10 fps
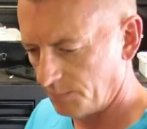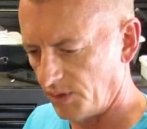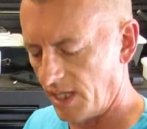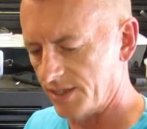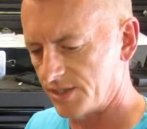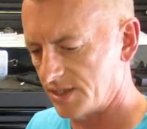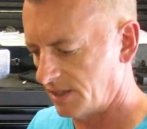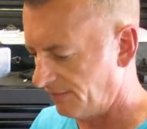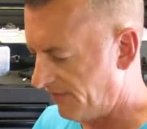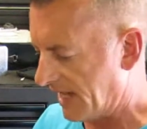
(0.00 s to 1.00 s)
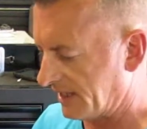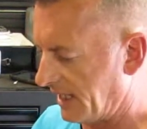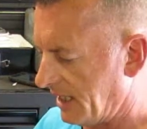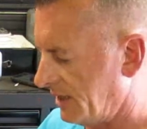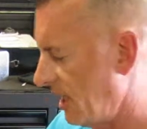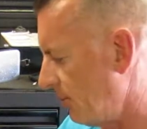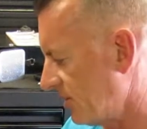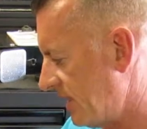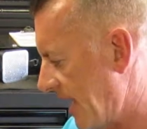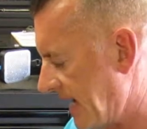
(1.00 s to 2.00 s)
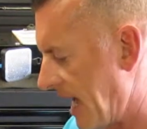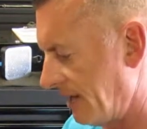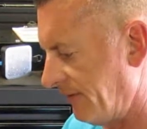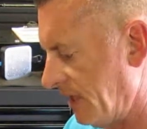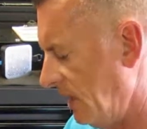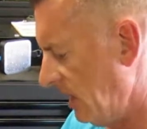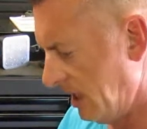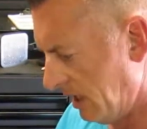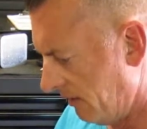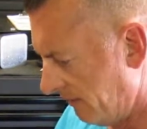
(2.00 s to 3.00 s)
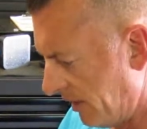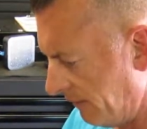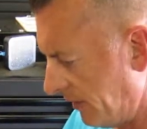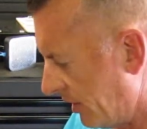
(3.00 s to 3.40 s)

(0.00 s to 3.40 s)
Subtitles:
plus the fact that I get a double stack out of it, very, very